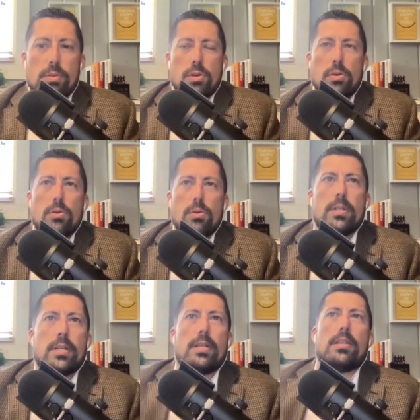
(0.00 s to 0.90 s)

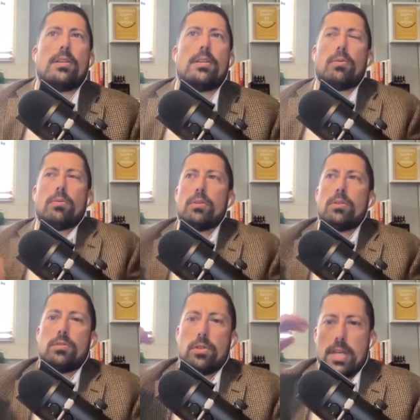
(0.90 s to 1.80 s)
so, you know,
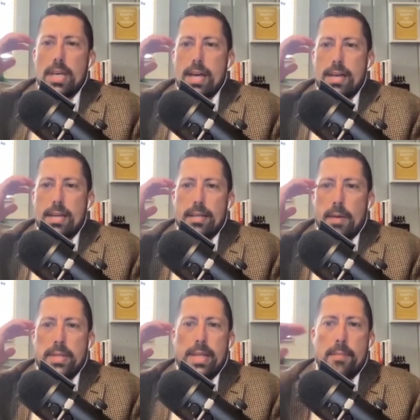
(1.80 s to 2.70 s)
looking at,
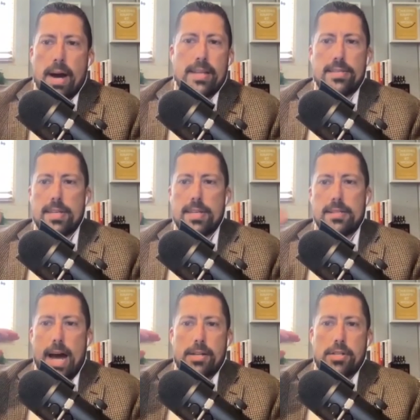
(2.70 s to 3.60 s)
I mean, that
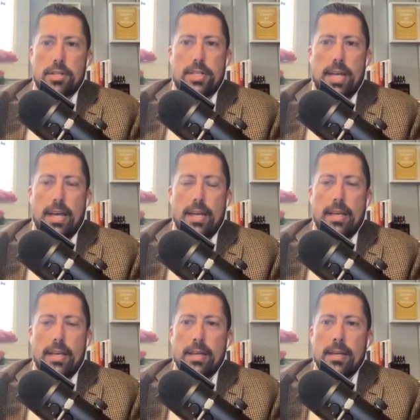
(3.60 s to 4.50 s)
mindset's not just
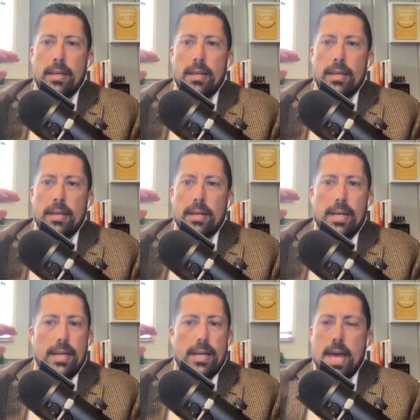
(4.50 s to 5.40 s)
a,
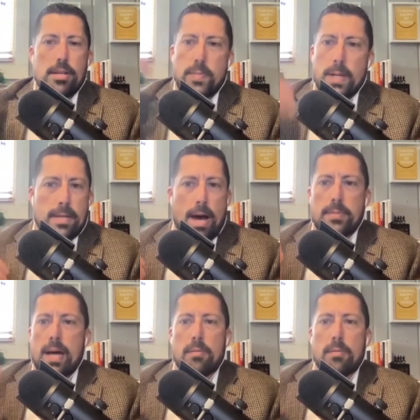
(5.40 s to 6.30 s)
it can't just be a
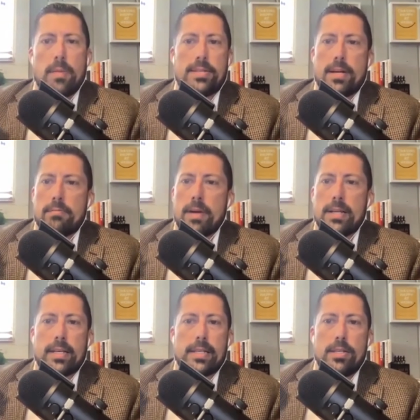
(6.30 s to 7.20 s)
top down mindset,
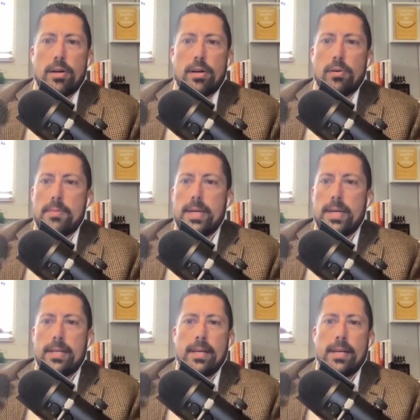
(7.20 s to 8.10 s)
right? Like, you know, I
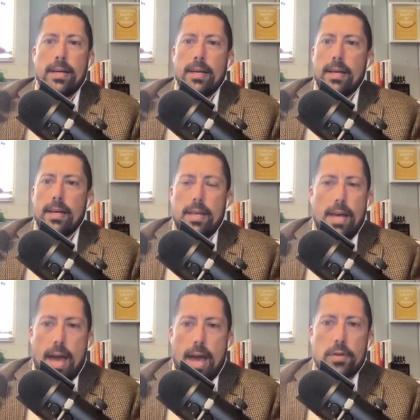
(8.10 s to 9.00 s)
mean,
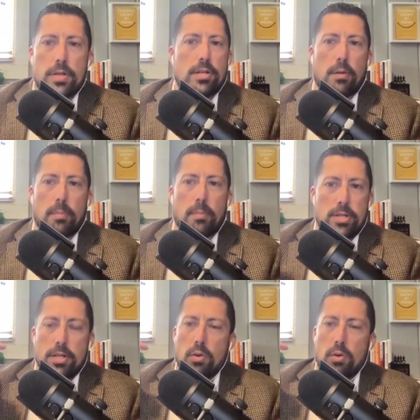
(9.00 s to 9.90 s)
every single
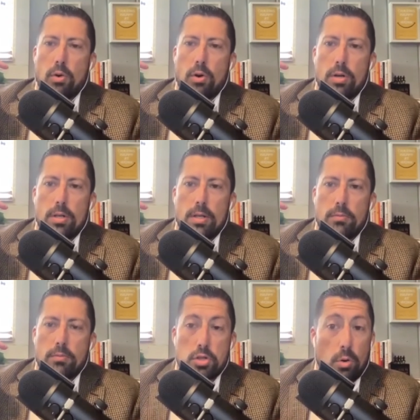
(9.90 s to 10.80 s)
person at your
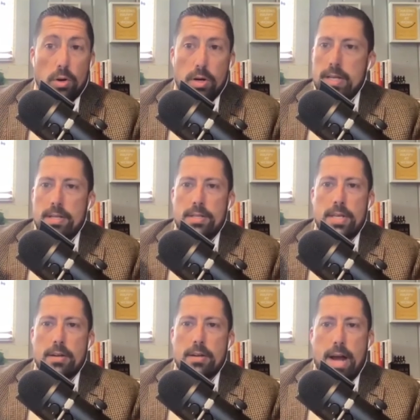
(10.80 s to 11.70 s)
resort
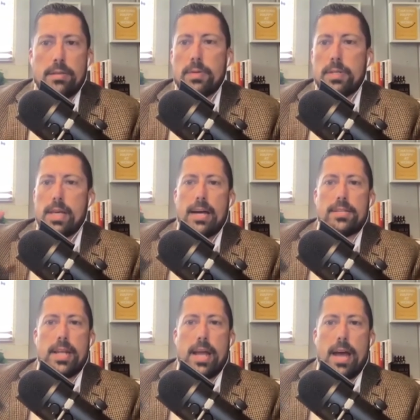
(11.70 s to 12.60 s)
is interacting with
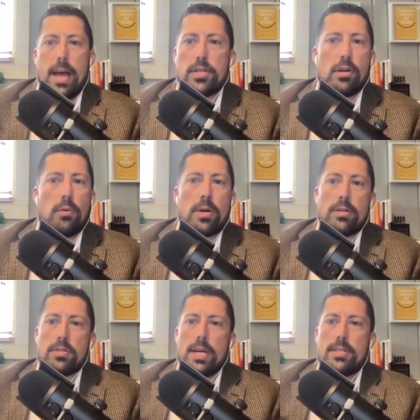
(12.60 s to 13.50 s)
guests and every single one
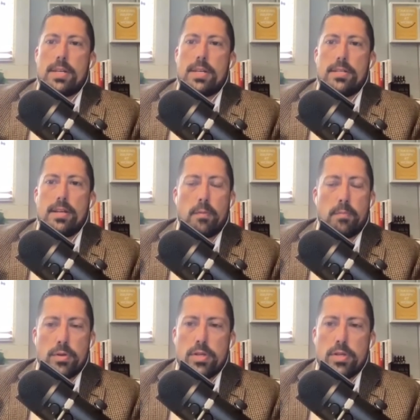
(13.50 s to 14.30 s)
of those guests has a different